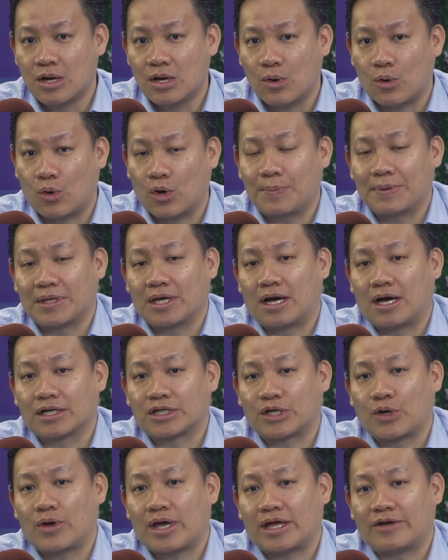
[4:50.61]
or beyond,
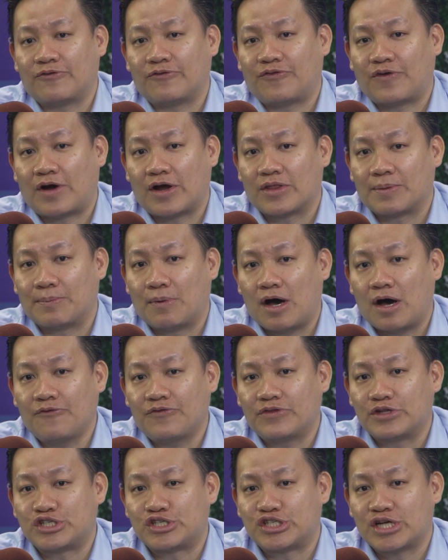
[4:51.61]
go ahead and fire them off in
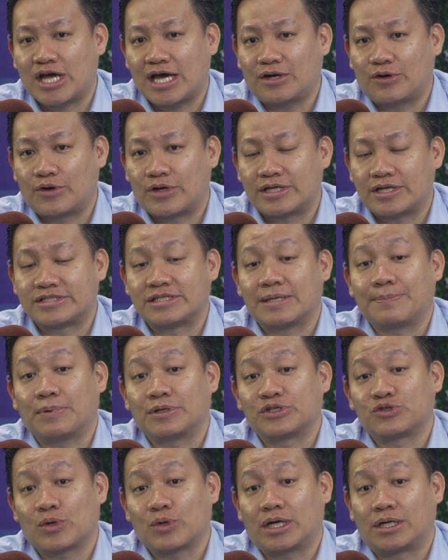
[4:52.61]
the chat or hit us up on
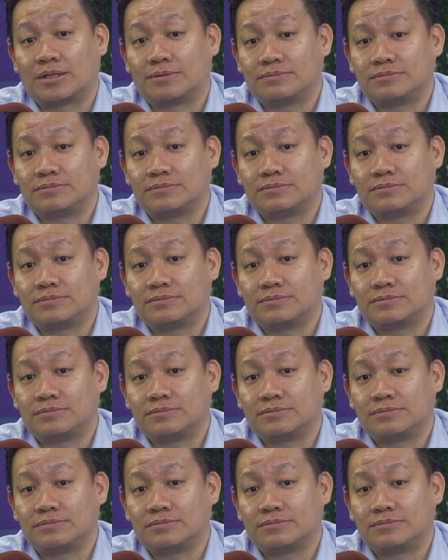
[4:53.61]
Twitter.